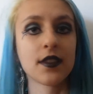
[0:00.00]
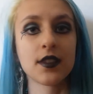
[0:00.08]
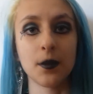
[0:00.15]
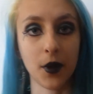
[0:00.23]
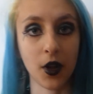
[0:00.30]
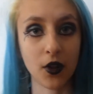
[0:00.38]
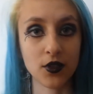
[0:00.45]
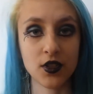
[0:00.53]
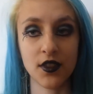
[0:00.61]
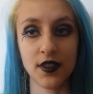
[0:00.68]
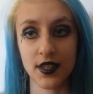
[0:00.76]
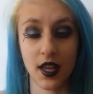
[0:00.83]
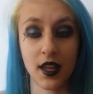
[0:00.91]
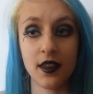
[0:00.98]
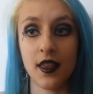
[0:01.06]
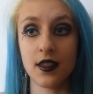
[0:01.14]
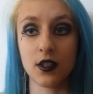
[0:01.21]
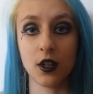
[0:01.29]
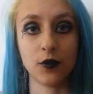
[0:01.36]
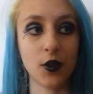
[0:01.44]
the subculture and decided that
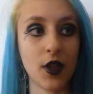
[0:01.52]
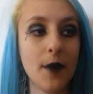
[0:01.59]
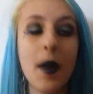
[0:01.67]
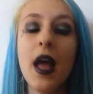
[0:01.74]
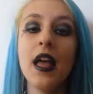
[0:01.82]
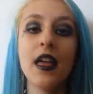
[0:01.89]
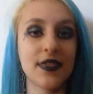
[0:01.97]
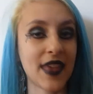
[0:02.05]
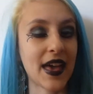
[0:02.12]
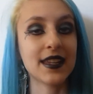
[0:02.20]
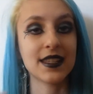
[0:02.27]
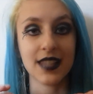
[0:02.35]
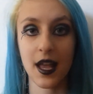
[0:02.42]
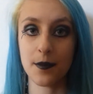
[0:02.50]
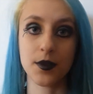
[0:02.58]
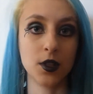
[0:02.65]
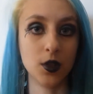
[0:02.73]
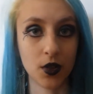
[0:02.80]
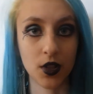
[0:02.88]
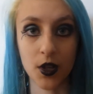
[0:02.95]
it's not for them. That is
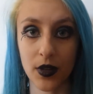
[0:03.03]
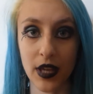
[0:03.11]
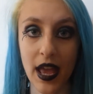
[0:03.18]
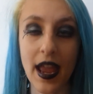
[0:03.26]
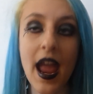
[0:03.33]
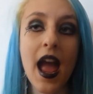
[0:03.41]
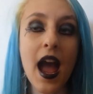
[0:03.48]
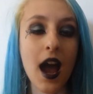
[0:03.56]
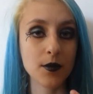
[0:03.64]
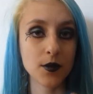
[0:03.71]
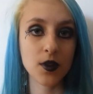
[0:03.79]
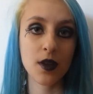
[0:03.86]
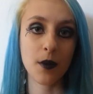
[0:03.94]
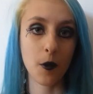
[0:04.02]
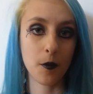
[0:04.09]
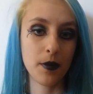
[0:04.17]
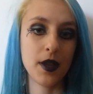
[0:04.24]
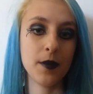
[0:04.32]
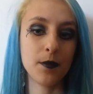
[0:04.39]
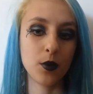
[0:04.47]
absolutely okay. I'm talking about
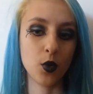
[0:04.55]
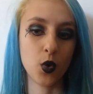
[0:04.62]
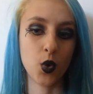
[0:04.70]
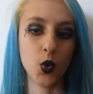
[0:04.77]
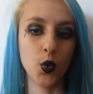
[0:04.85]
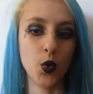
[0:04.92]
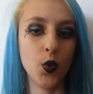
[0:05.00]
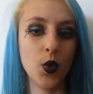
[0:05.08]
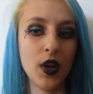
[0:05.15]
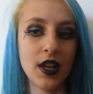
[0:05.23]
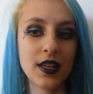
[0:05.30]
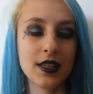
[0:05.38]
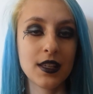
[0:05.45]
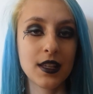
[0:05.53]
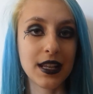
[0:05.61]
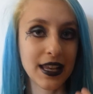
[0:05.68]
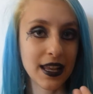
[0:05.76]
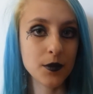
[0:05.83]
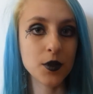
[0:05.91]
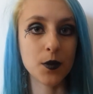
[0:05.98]
people who
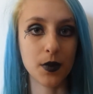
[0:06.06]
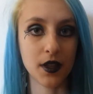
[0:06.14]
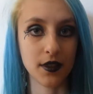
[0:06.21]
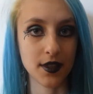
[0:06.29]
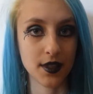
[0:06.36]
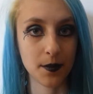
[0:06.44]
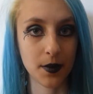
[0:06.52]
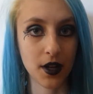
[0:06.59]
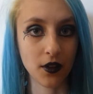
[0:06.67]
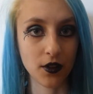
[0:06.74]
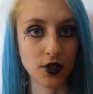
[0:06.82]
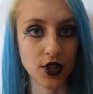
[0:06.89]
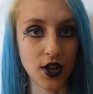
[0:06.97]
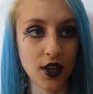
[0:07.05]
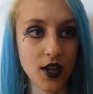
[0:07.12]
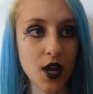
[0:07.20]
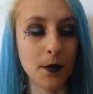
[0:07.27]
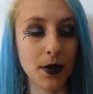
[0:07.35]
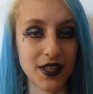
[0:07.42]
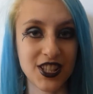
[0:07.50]
claim to be in the subculture
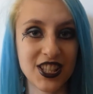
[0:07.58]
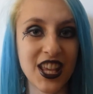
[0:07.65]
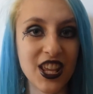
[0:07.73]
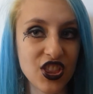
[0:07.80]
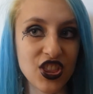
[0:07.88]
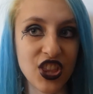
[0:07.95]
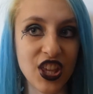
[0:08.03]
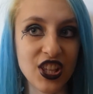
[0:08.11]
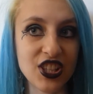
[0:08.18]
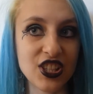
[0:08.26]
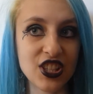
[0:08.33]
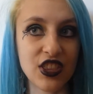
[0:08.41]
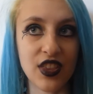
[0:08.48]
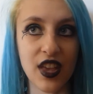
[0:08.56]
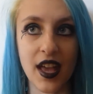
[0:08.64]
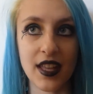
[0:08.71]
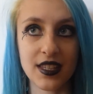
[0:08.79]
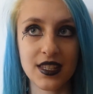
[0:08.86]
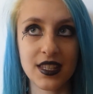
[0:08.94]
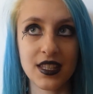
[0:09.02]
but say things
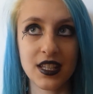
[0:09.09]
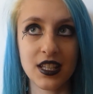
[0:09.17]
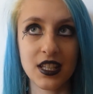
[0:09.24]
that